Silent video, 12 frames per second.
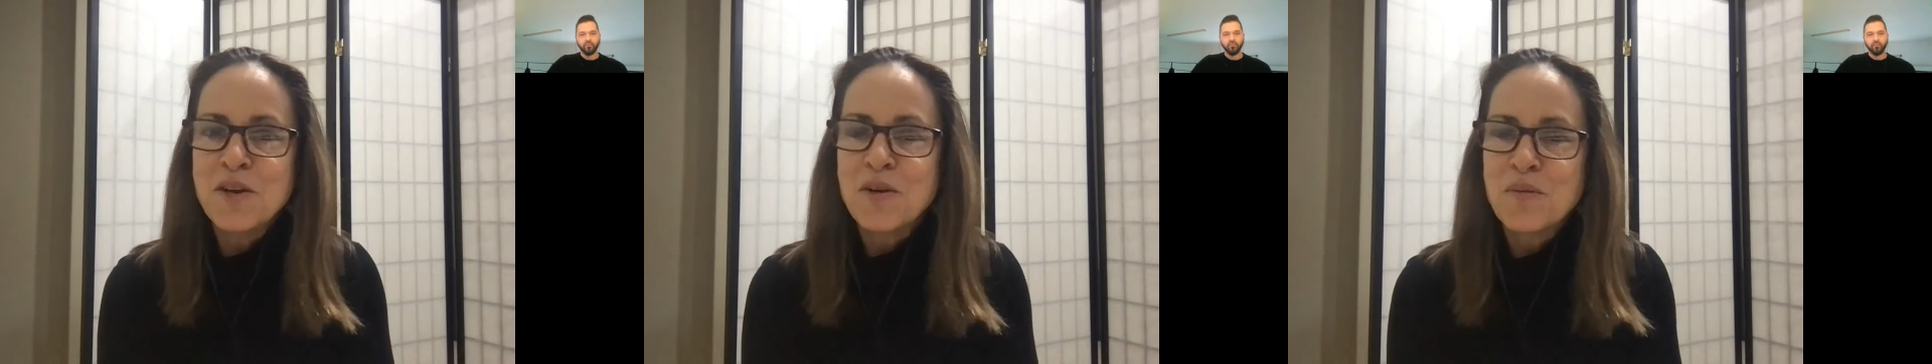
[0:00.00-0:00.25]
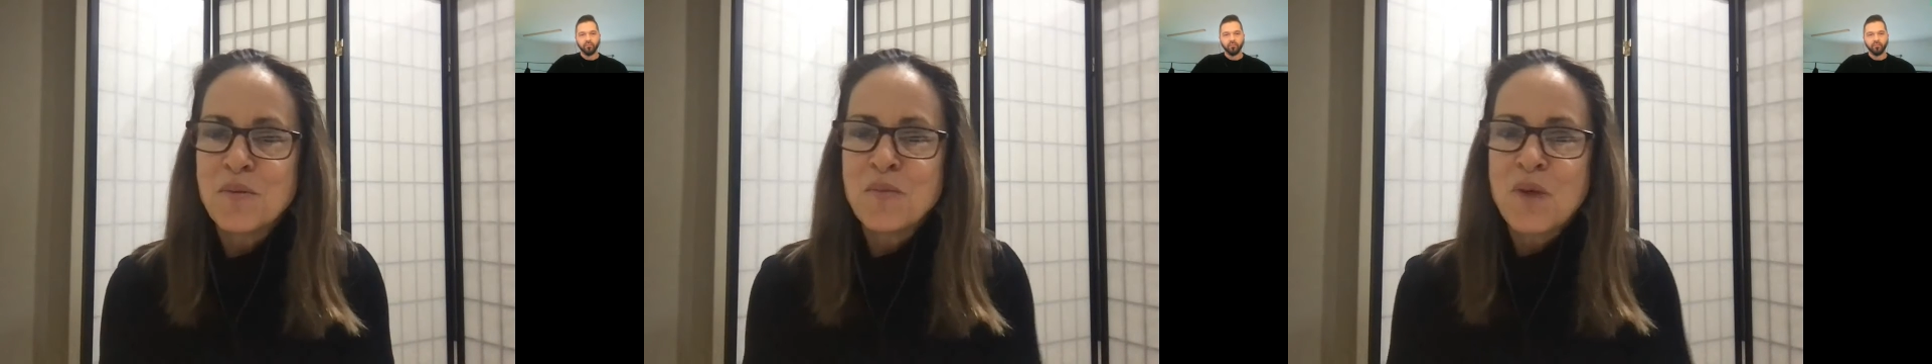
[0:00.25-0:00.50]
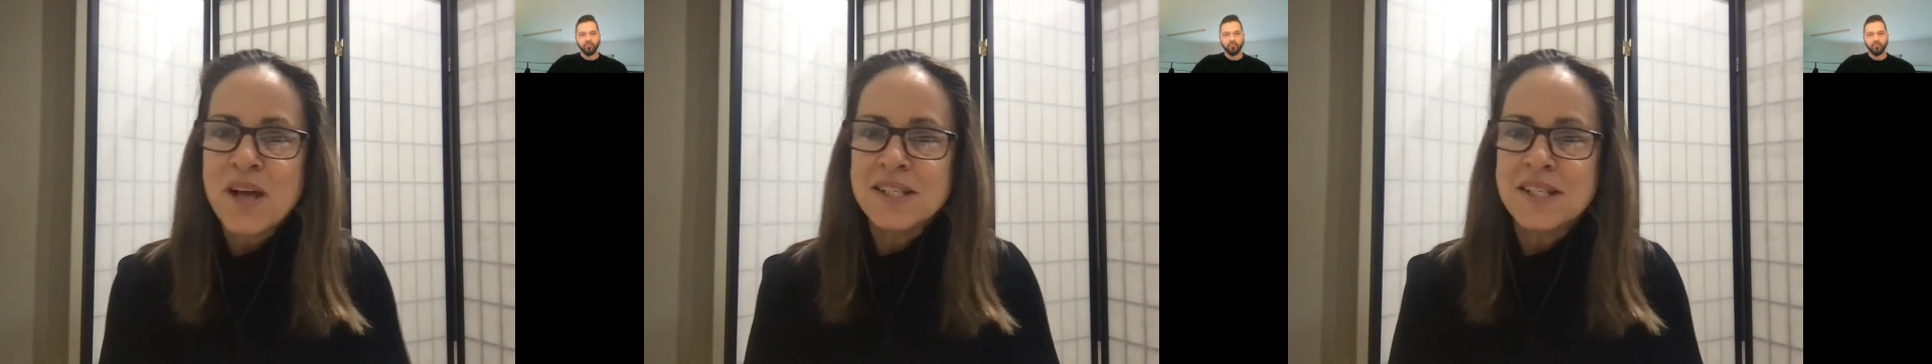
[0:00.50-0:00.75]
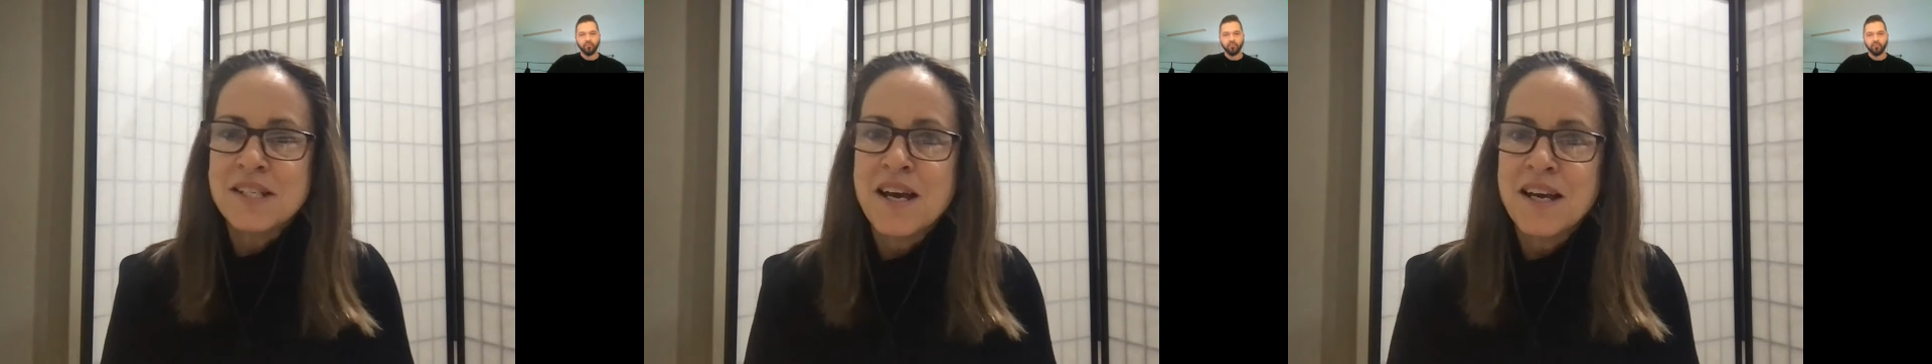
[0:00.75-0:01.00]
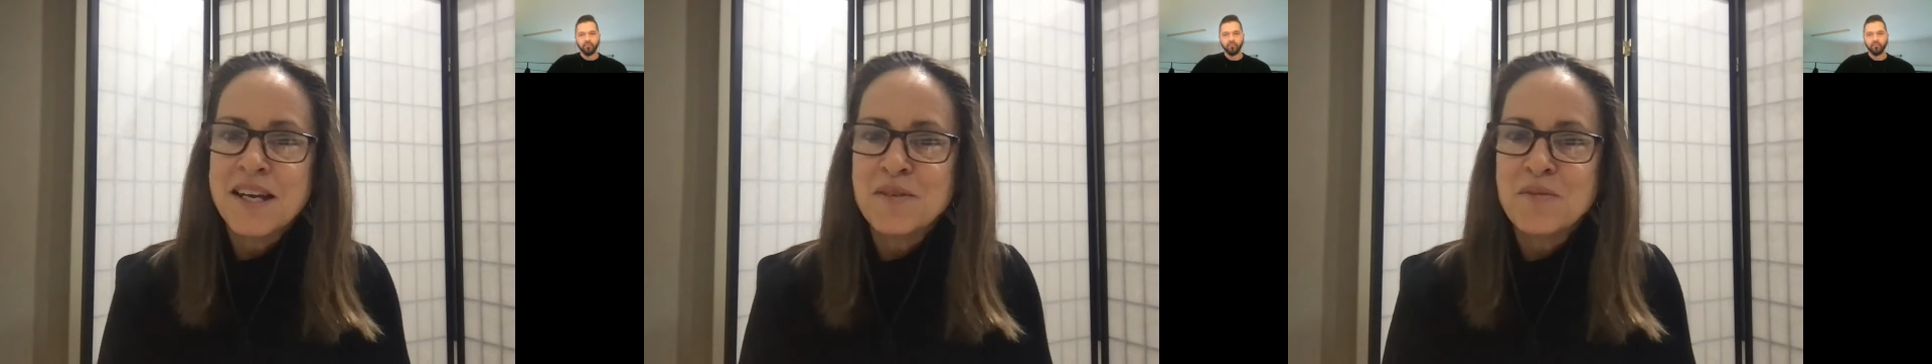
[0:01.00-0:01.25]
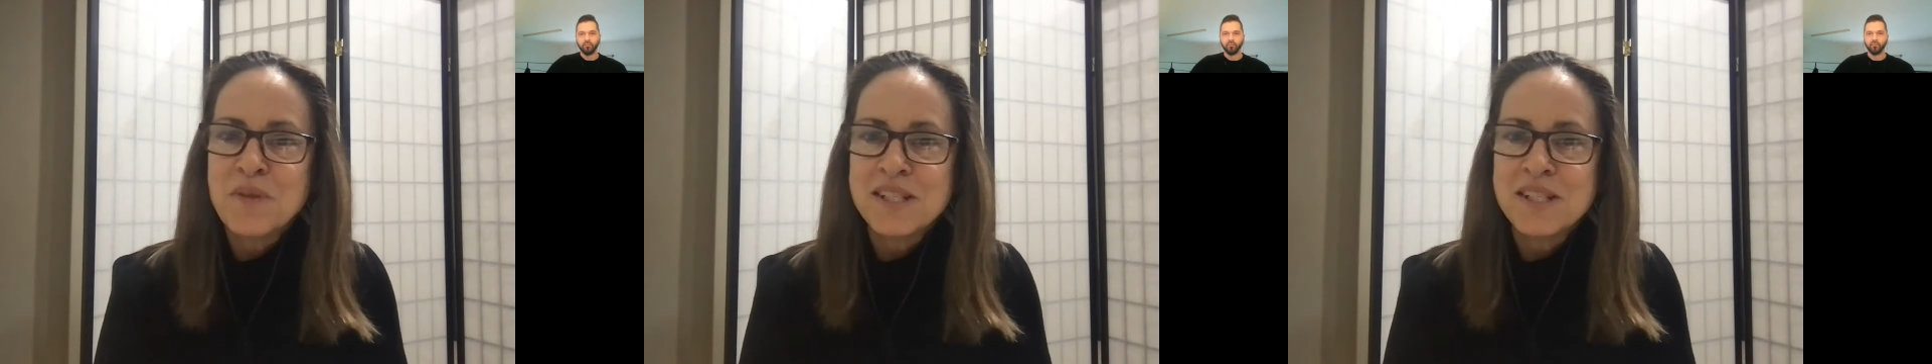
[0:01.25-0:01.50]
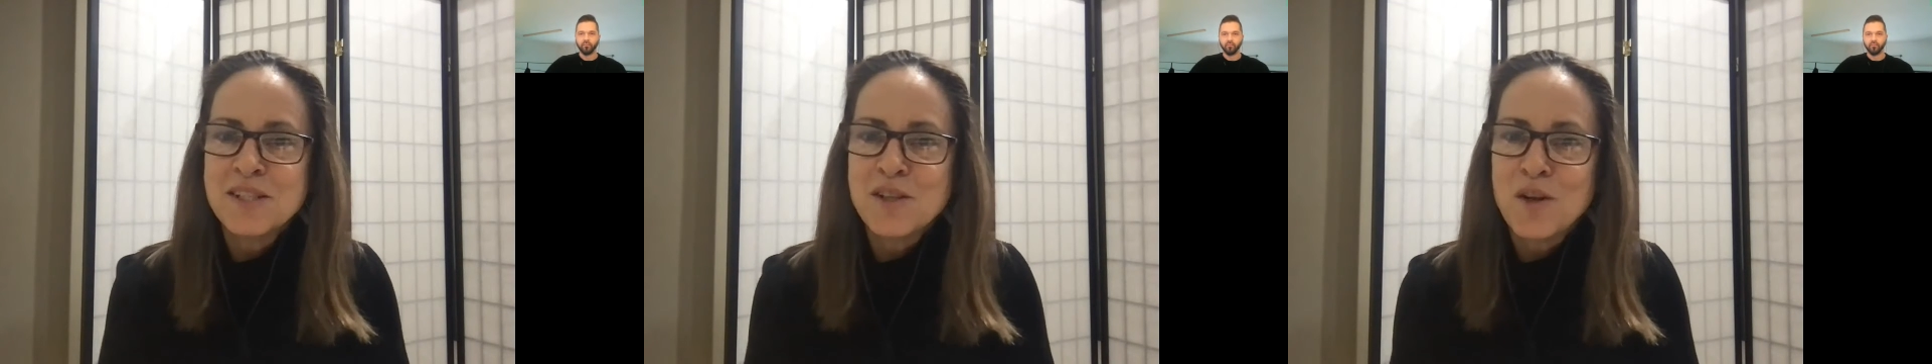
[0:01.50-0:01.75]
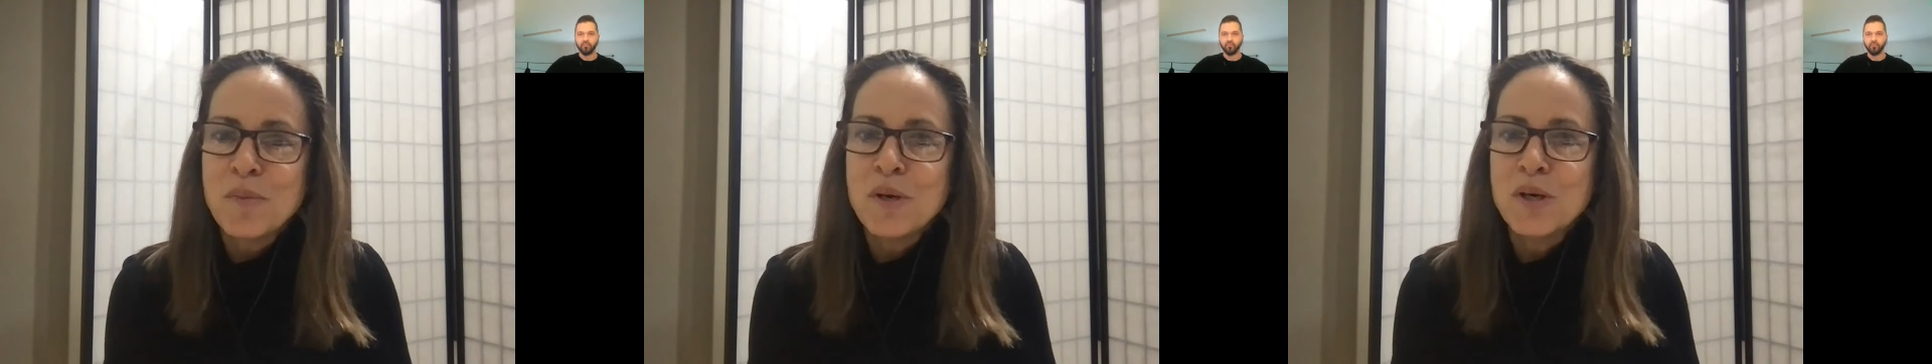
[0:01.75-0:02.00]
rising tide raises
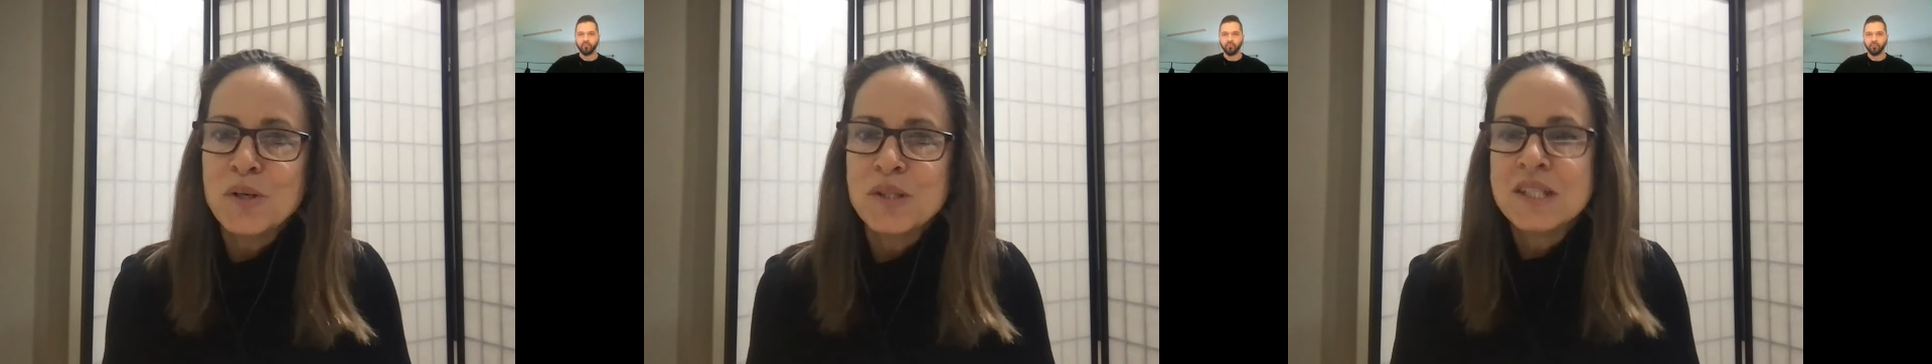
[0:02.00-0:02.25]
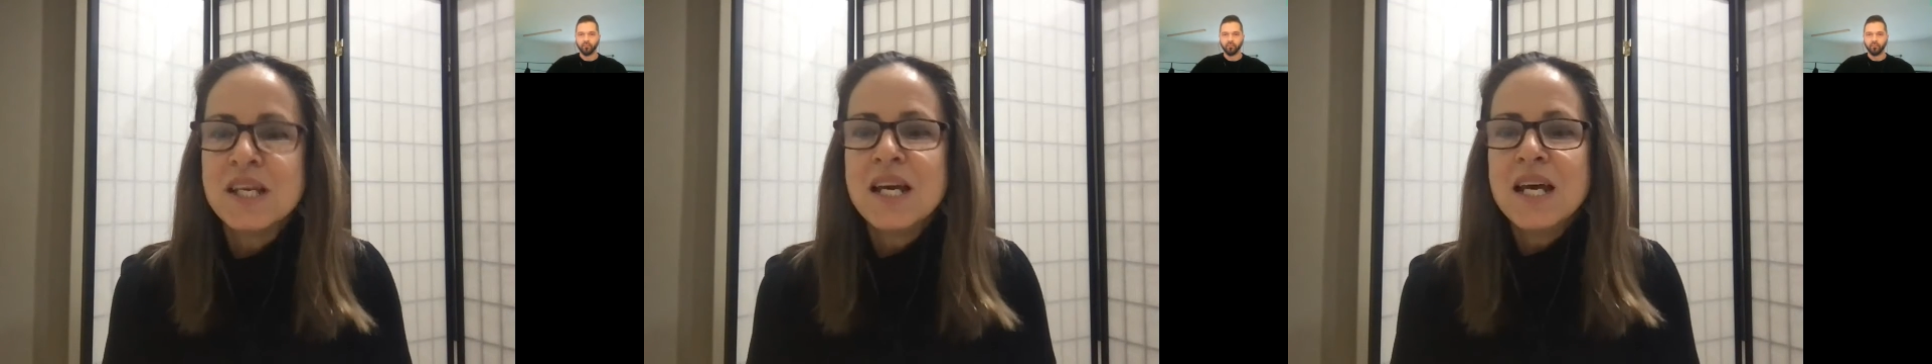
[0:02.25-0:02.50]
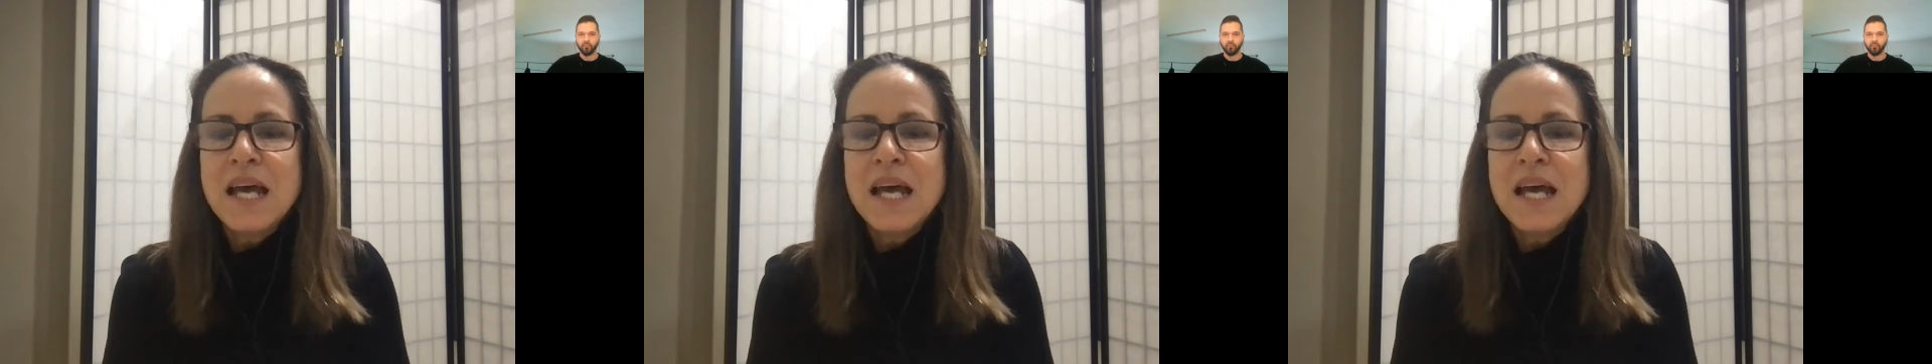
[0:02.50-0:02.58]
all boats.